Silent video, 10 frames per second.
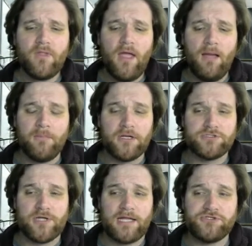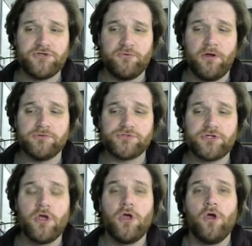I'm going to try to post
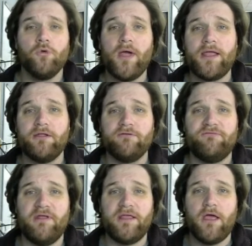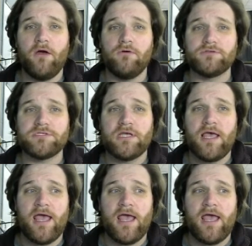regular videos